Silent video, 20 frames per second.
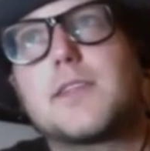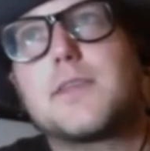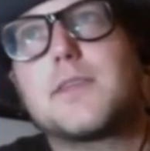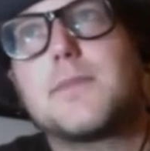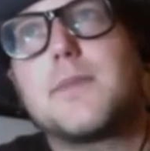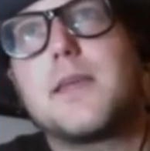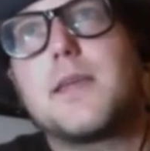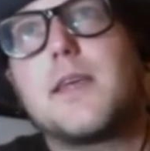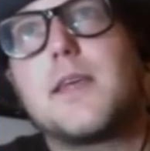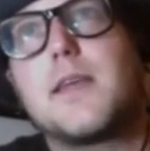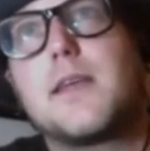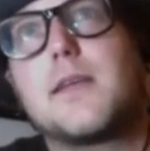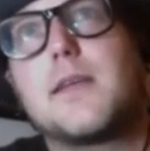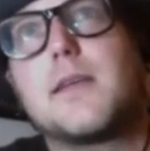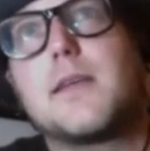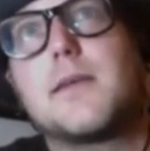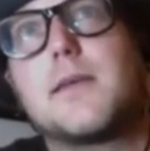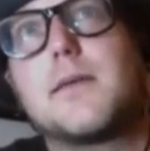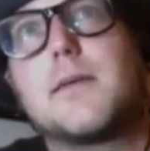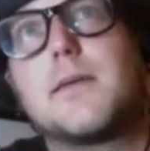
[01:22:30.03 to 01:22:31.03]
to me,
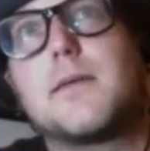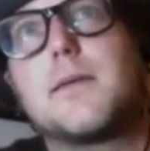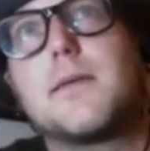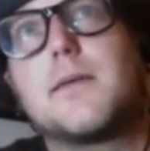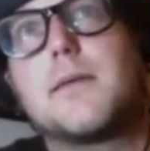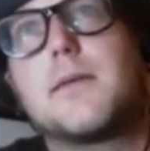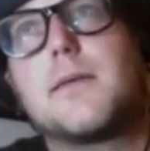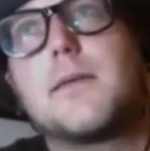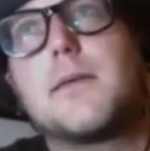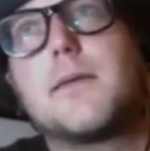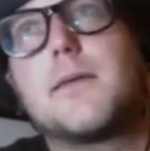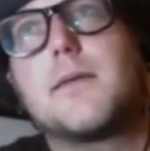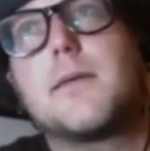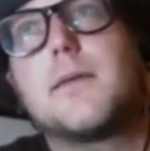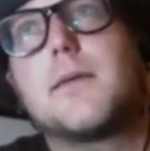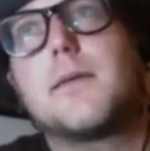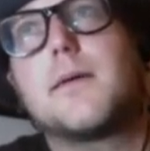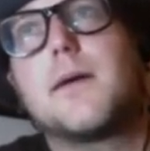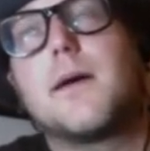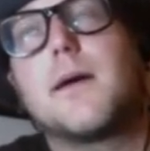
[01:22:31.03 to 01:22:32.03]

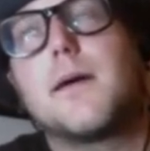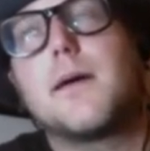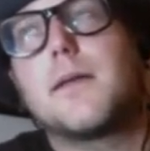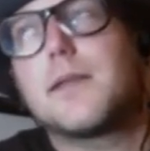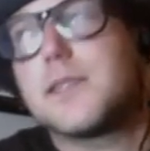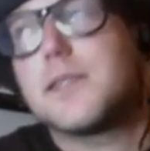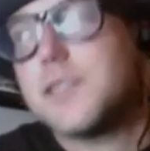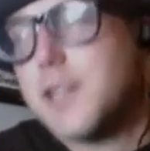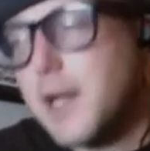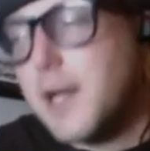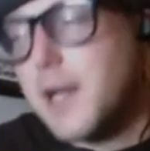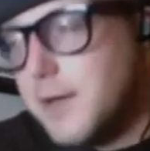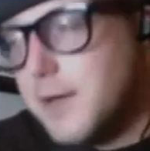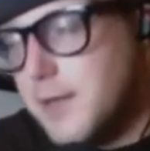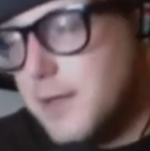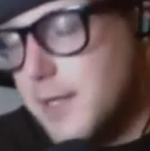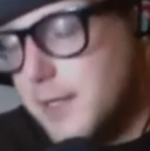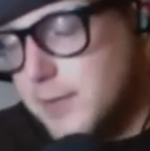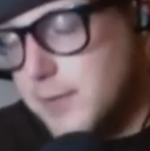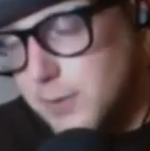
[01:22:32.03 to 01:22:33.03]
the scary
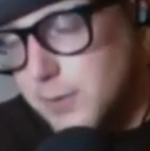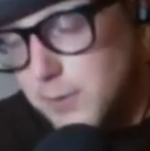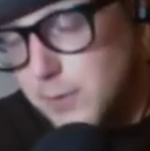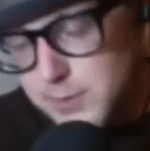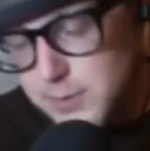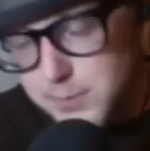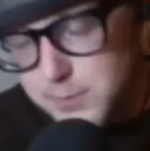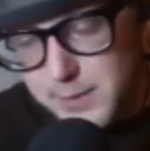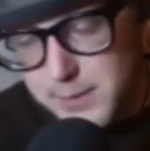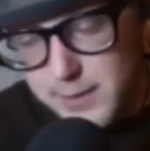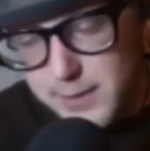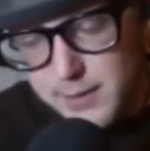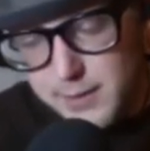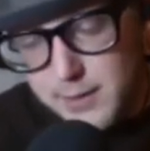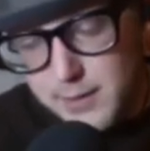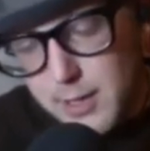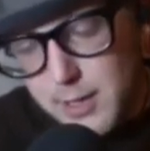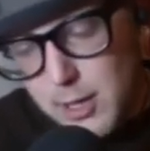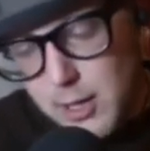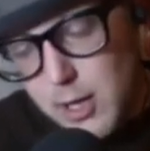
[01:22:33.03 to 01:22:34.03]
thing has always
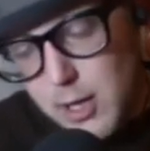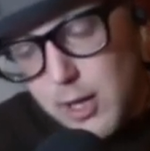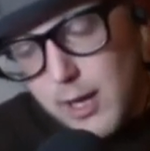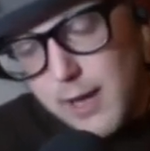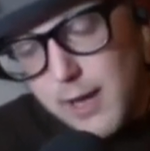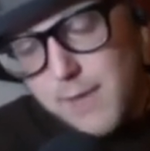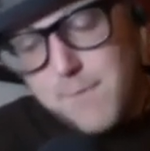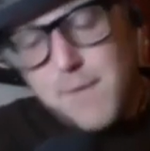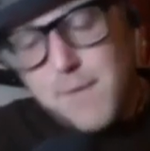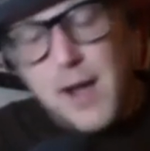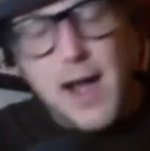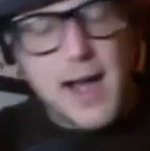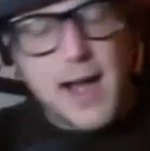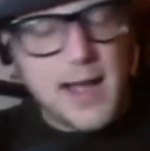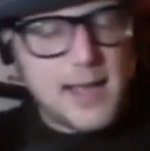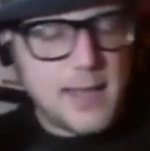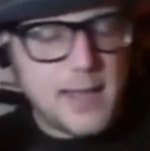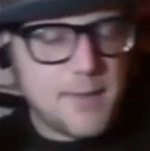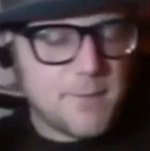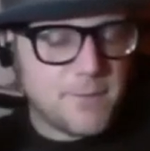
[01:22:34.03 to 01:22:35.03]
been, if
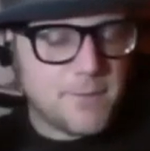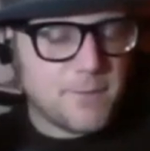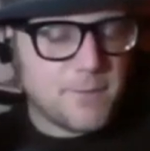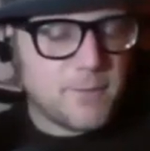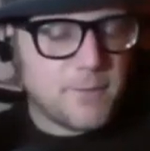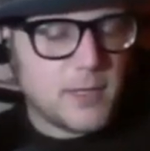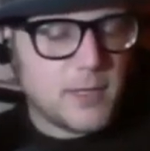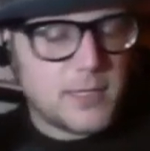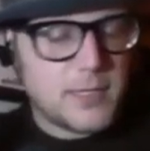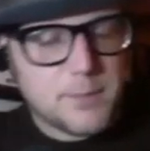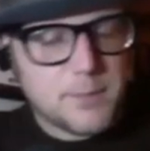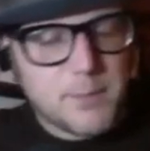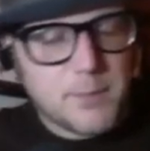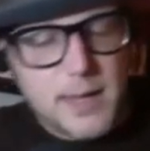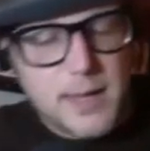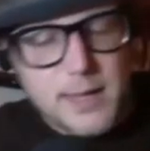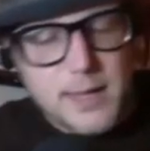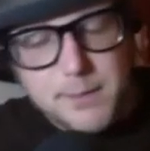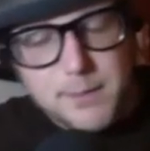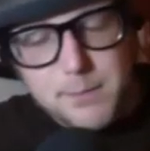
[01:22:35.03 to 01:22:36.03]
I flooded
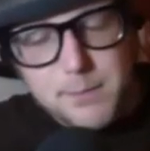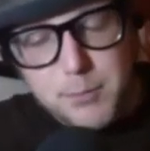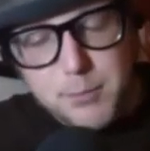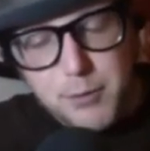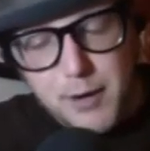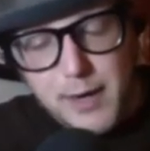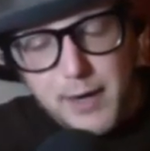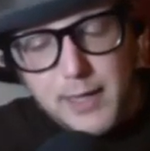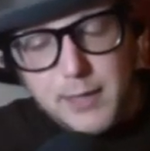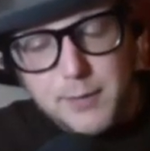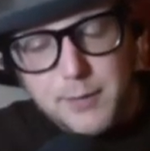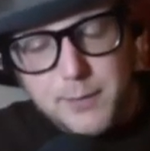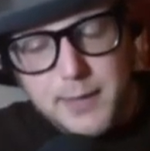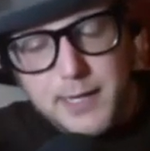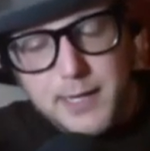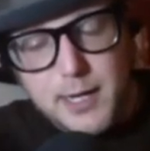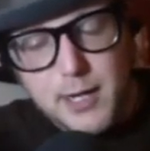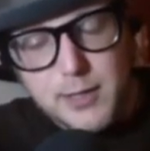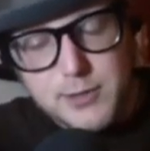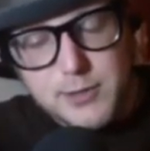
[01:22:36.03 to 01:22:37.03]
my brain or my
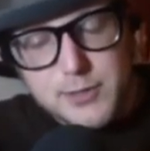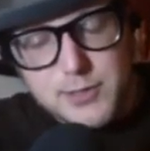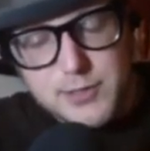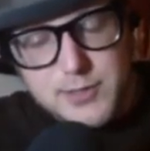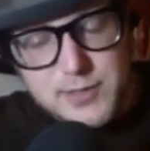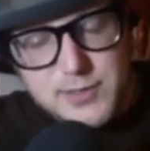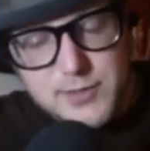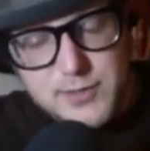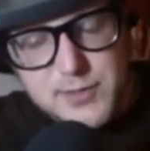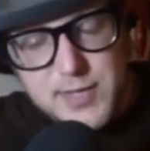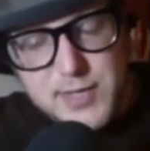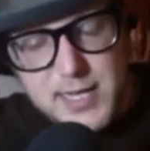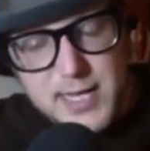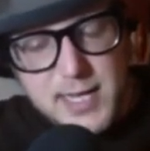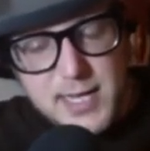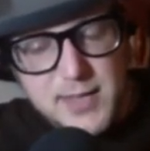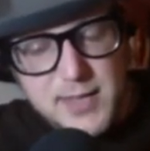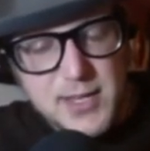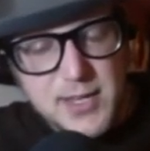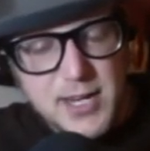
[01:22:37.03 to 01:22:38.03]
consciousness
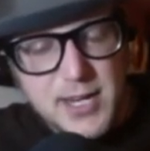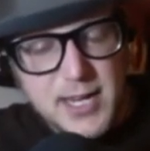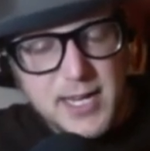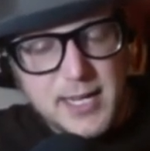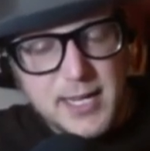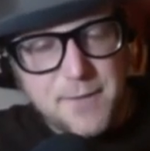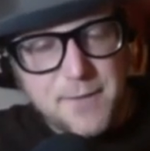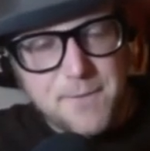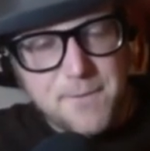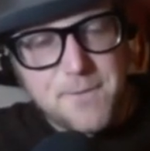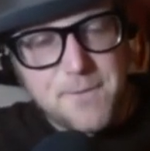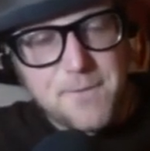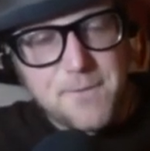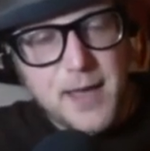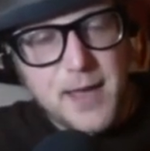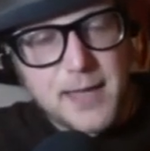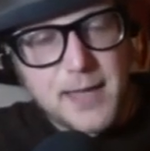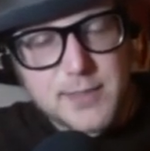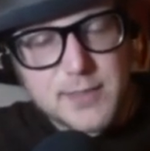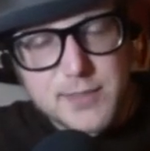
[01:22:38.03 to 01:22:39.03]
thinking that I could
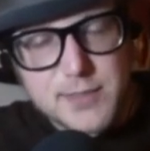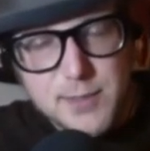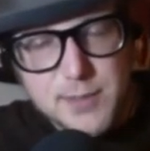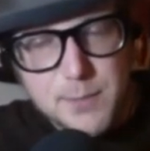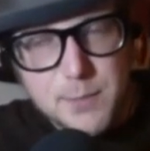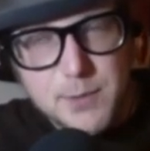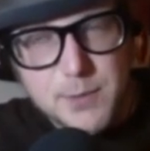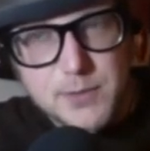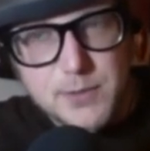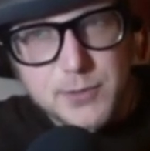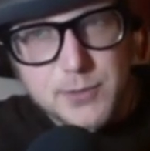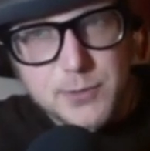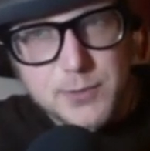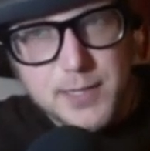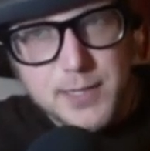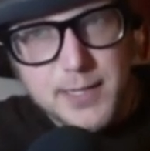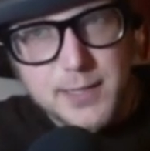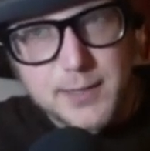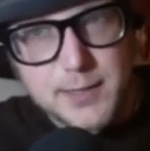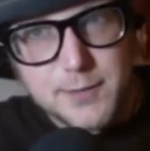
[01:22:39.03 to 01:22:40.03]
affect someone so
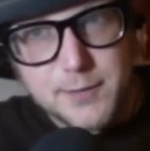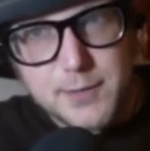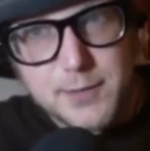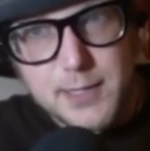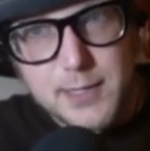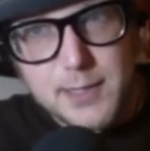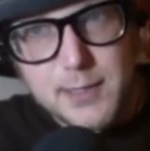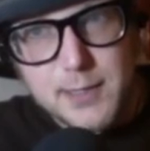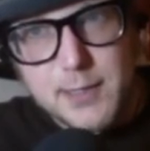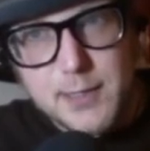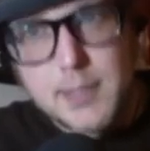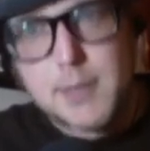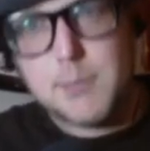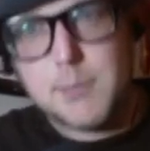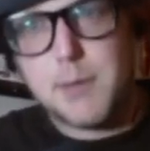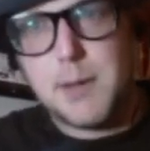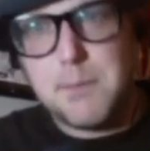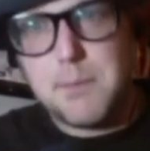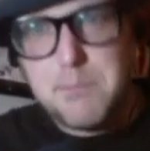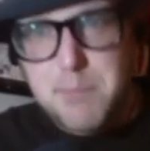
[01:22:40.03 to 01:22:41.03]
negatively
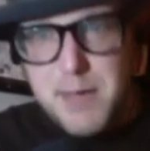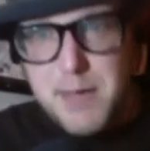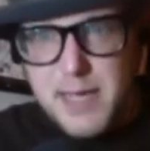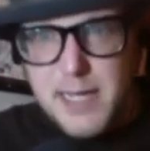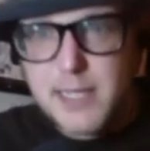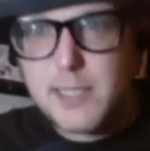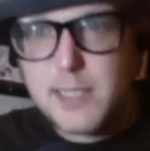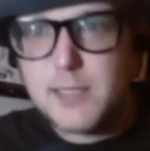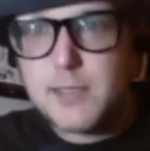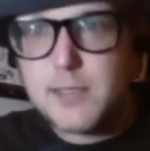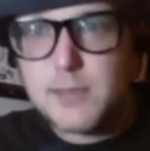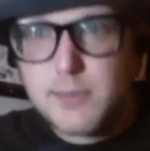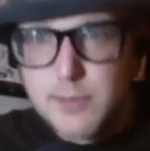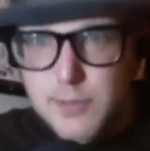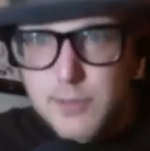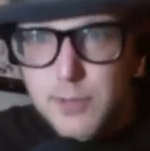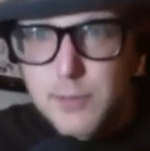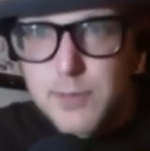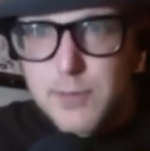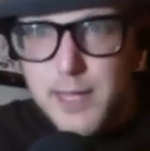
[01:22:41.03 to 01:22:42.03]
by being
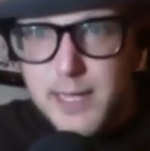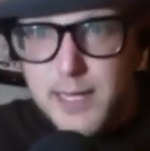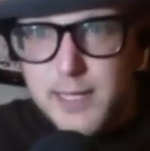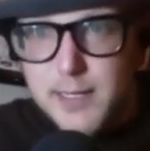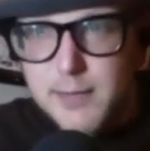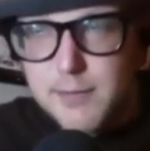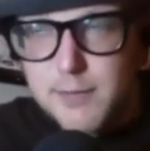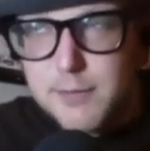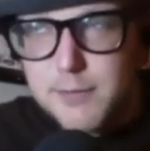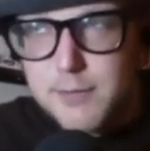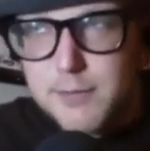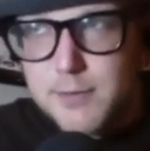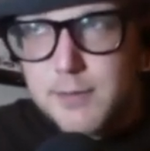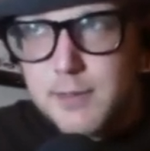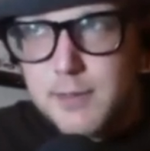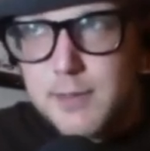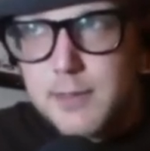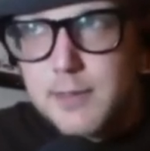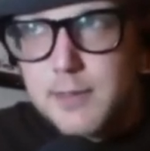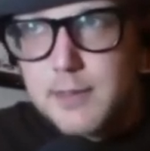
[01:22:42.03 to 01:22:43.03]
so negative,
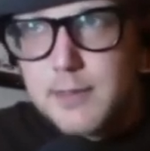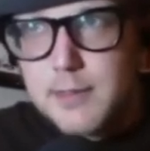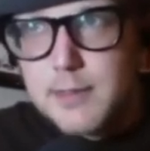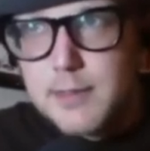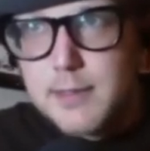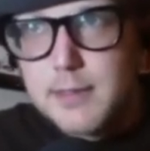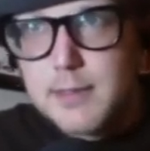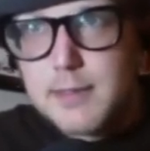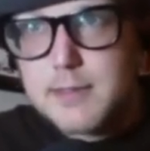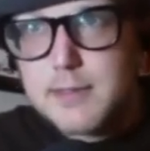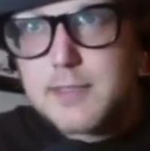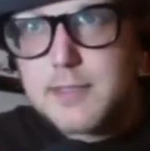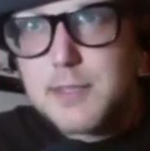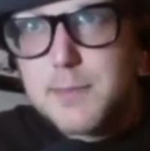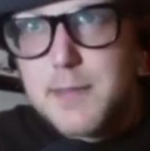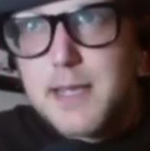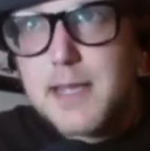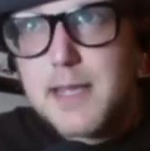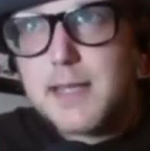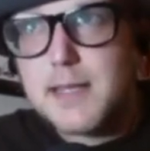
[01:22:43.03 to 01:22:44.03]
to
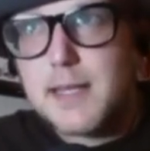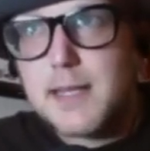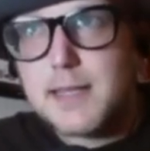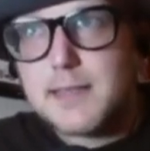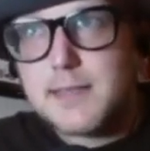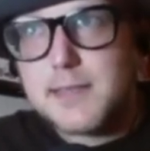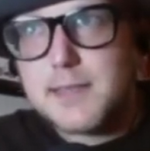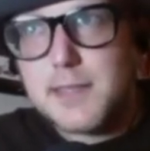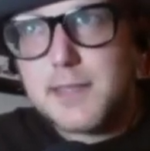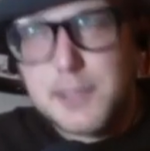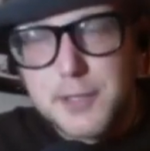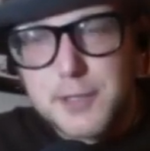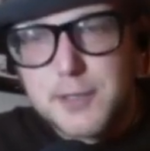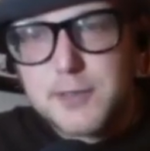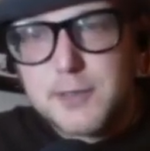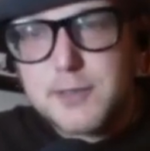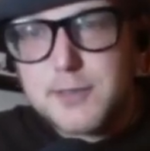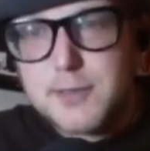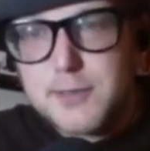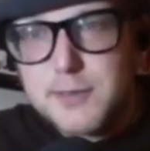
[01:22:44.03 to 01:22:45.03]
me, that's the
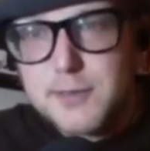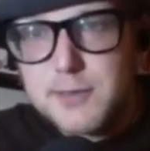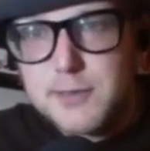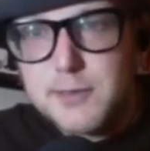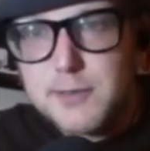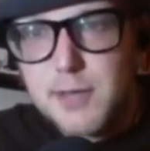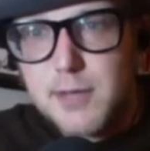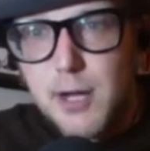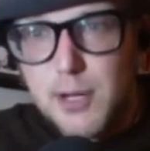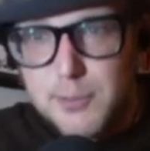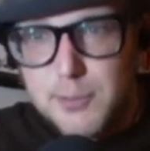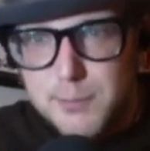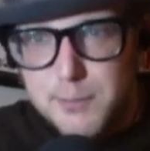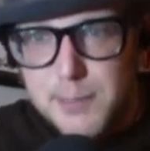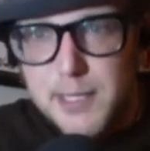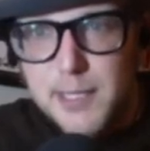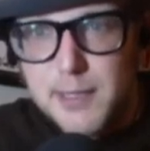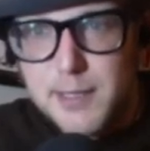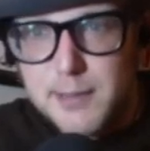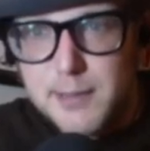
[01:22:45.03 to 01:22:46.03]
curse on
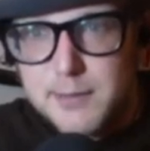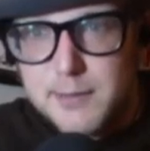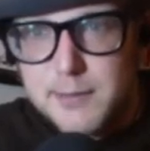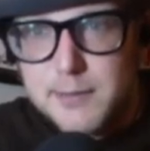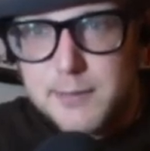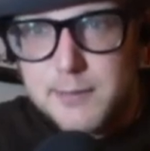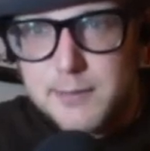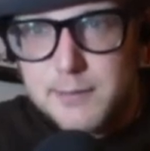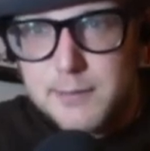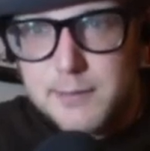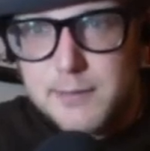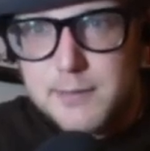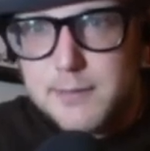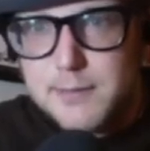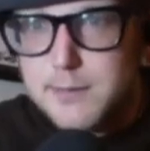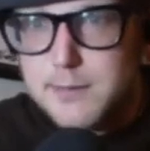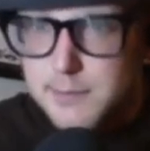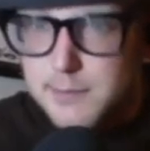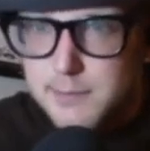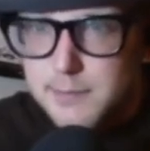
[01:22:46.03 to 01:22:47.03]
me. Yeah.
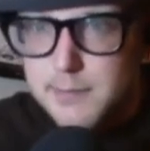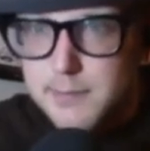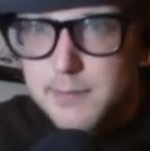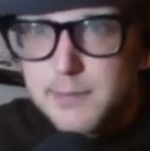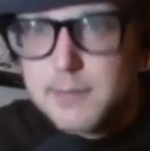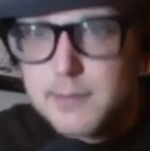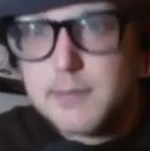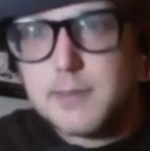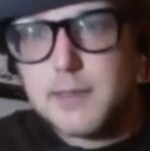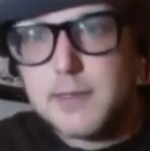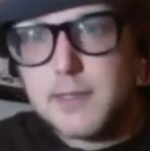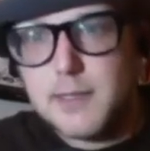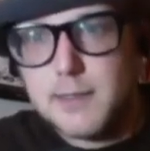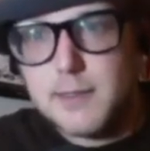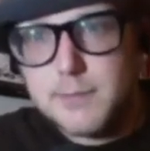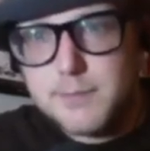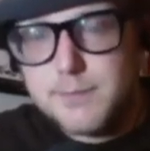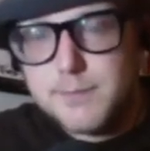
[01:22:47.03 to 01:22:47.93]
Yeah.